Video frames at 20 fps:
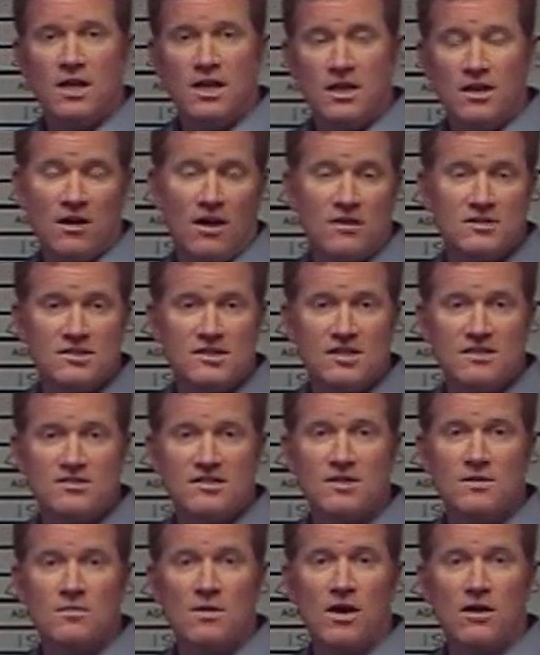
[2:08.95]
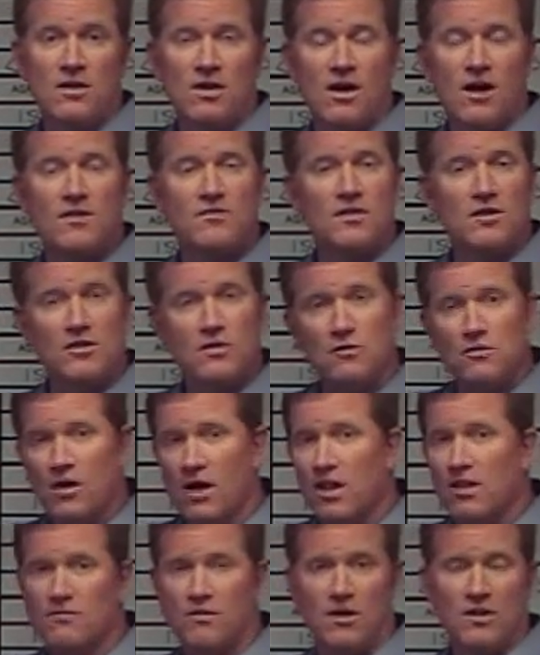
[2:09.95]
And in our system, our costs include
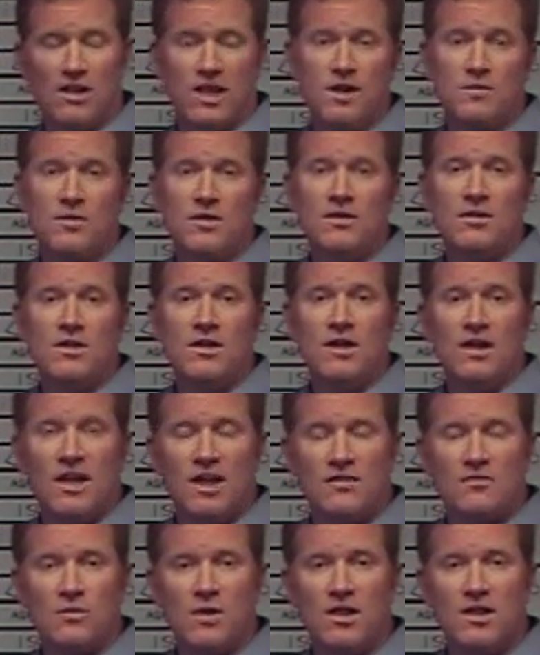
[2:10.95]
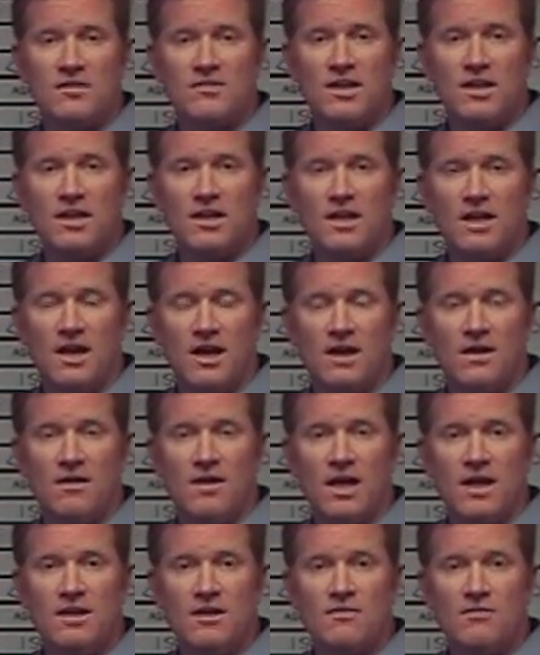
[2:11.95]
all of our labor, as well as any
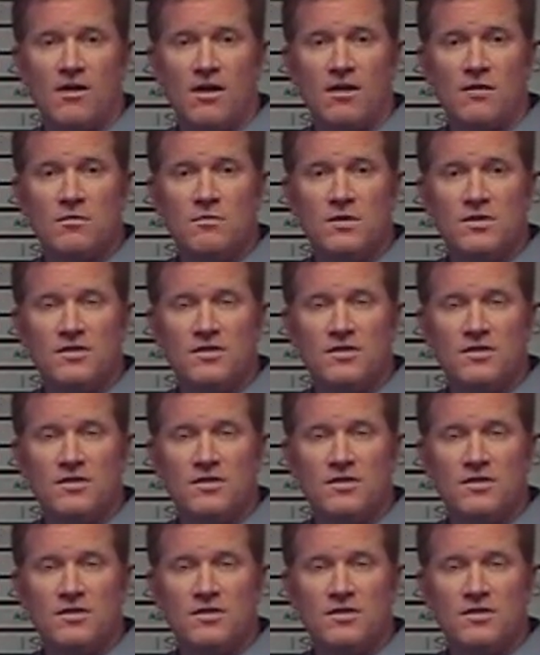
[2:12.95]
of our